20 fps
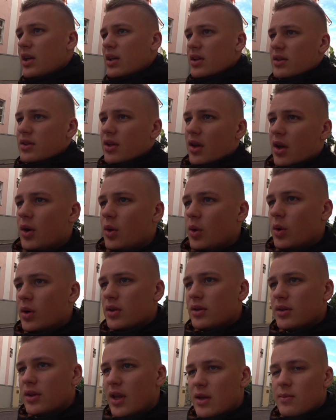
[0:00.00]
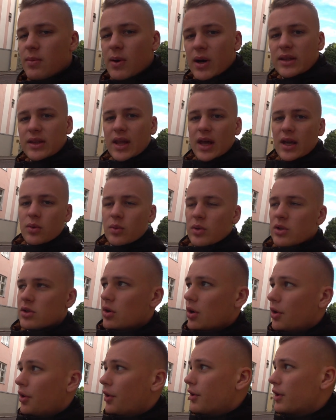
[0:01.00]
So, day by day we
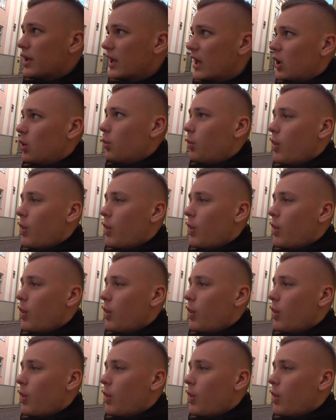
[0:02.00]
should learn a little